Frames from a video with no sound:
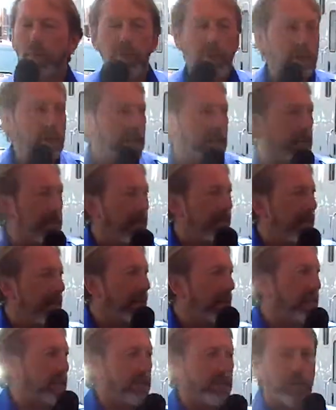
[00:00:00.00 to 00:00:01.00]
The thing
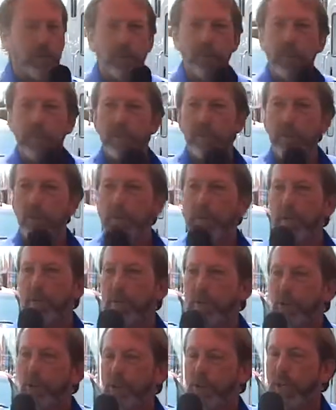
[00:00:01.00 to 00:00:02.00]
is, there's so many
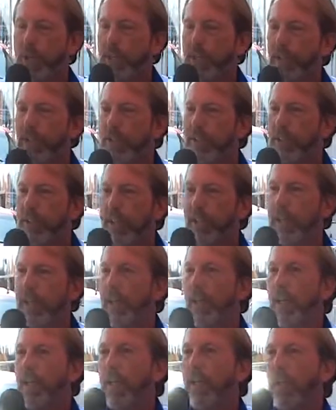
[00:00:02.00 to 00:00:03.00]
restrictions that
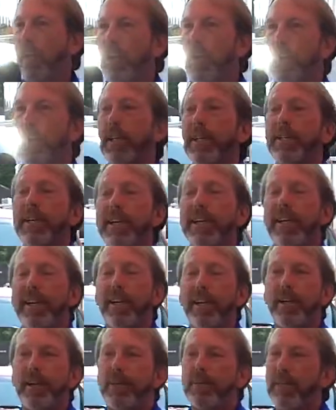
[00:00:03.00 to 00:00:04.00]
it'll only take
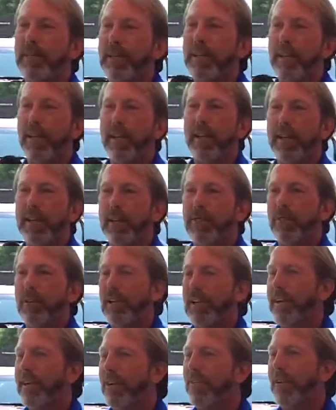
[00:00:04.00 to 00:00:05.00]
you up, and they
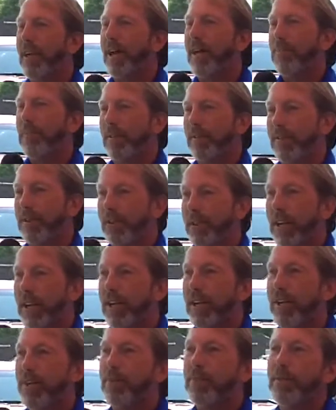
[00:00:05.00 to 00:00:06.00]
really don't like me to
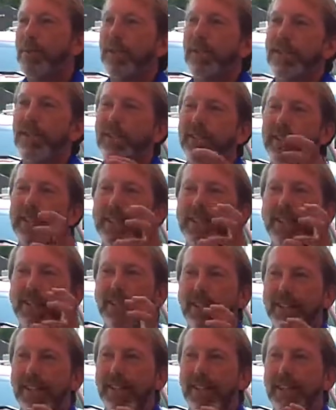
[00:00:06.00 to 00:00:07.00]
say numbers because that's
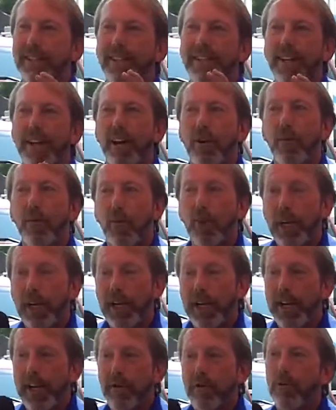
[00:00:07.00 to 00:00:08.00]
not
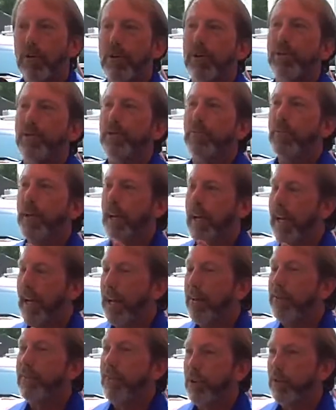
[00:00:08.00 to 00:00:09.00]
really how it works, but I
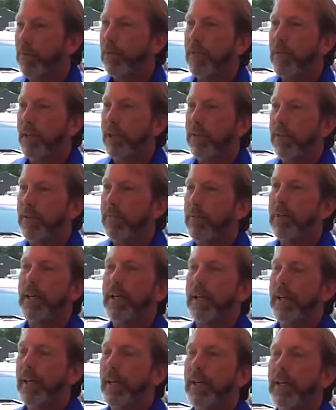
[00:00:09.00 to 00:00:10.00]
have to because
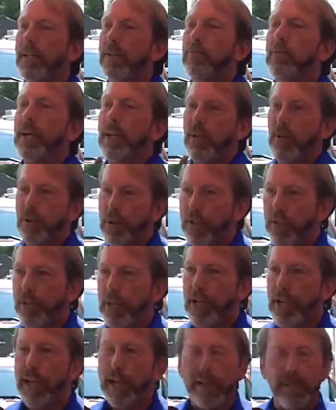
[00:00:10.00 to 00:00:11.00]
to make you
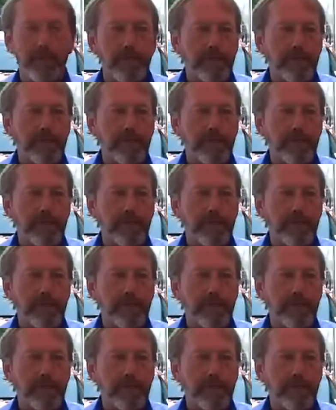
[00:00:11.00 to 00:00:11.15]
understand it.